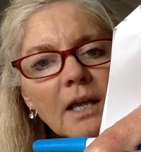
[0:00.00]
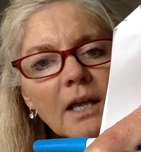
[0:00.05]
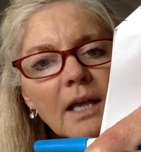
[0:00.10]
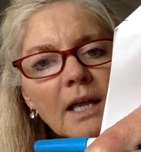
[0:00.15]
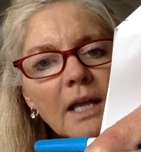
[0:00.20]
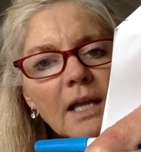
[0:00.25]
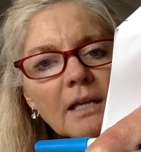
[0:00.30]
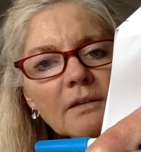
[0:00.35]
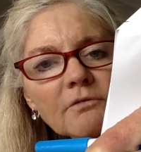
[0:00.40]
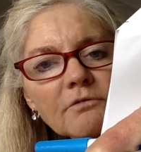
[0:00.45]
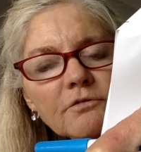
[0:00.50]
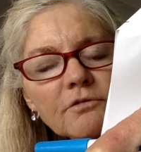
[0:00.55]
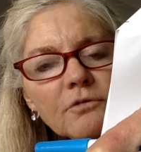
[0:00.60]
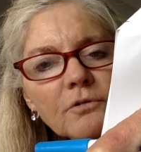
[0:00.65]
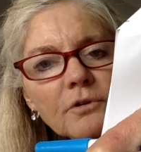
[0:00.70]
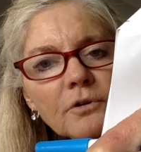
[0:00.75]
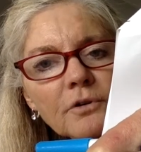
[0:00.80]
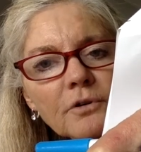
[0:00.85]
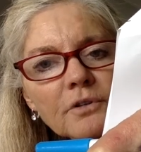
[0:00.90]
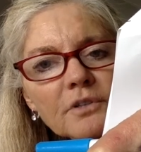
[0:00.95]

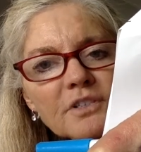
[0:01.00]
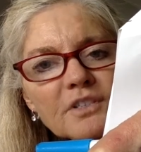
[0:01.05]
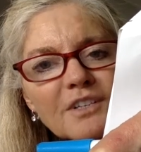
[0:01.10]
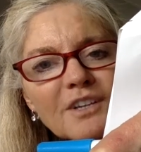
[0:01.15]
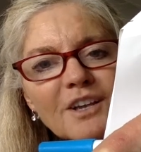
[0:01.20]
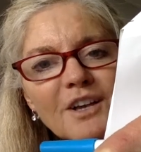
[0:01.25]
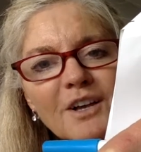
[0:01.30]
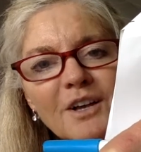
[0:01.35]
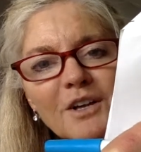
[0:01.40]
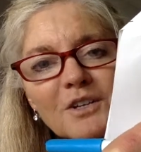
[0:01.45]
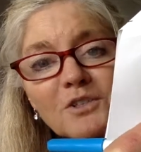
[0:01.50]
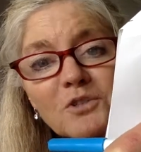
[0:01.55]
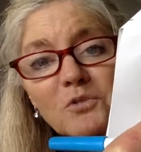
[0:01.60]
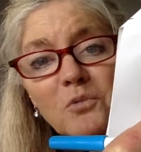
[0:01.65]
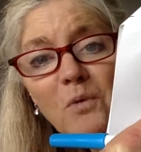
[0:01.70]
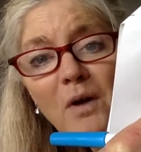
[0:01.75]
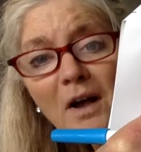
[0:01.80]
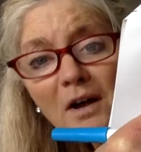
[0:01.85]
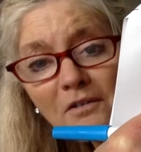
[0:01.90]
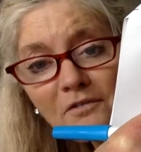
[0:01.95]
8/4,
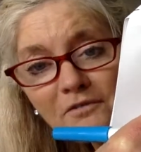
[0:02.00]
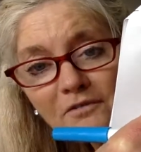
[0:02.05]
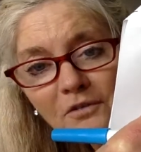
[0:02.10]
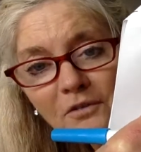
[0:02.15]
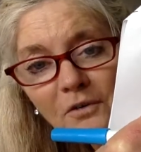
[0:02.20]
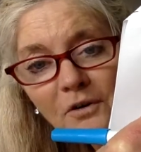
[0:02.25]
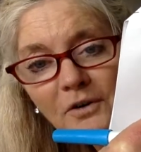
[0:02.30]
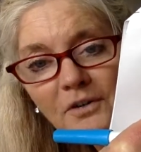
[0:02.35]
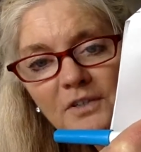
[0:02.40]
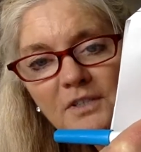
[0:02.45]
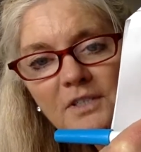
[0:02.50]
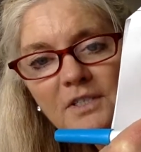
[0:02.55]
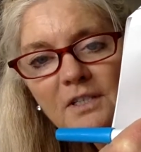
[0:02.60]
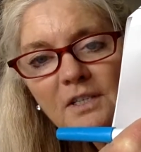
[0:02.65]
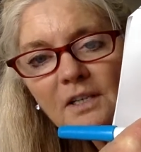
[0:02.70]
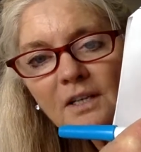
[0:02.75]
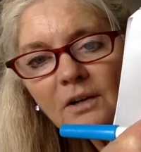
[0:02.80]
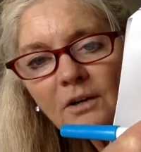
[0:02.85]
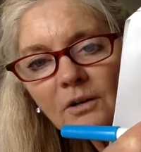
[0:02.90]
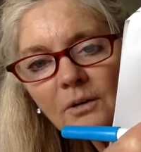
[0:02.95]

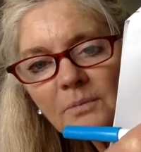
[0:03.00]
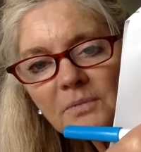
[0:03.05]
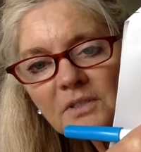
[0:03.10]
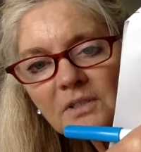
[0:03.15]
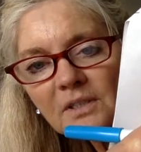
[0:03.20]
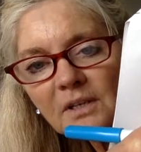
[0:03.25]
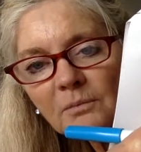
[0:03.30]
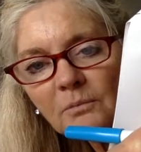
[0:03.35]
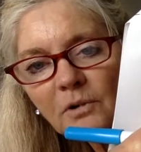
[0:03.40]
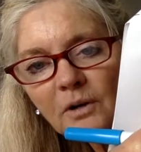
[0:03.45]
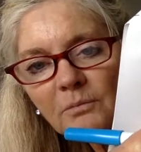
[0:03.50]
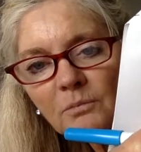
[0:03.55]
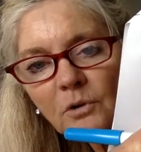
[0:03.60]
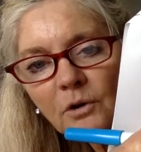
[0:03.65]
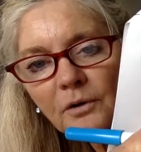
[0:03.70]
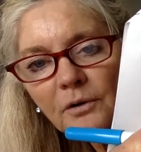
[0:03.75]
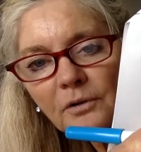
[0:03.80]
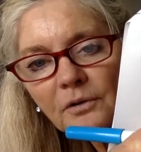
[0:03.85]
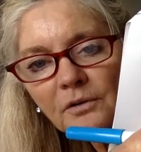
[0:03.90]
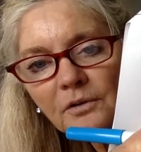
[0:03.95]
12/4, oops, and one
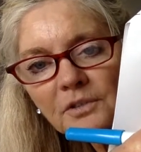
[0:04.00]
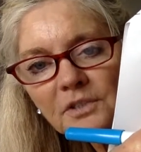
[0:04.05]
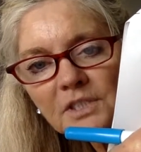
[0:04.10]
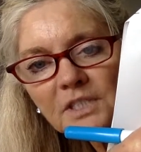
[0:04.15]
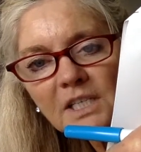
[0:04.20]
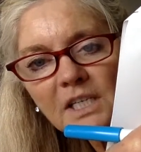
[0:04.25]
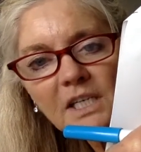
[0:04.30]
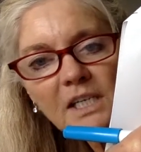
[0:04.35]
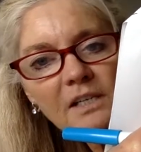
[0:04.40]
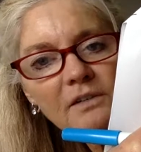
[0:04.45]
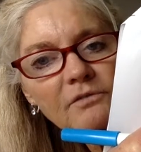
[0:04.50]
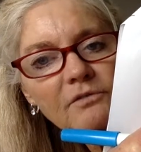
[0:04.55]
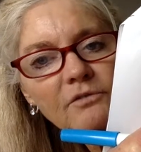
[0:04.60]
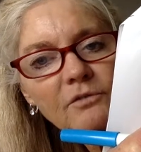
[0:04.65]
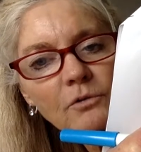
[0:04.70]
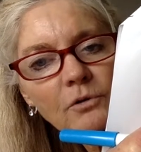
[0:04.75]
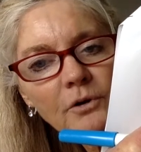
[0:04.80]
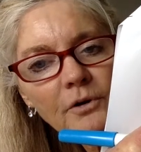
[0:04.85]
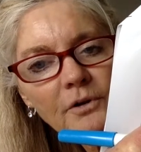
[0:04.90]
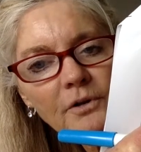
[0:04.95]
more,
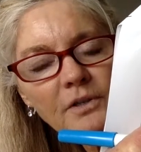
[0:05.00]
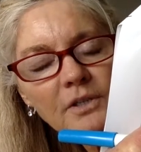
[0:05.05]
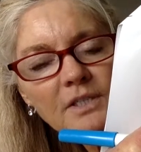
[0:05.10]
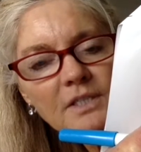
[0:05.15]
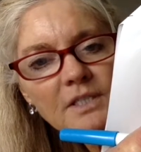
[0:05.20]
13/4.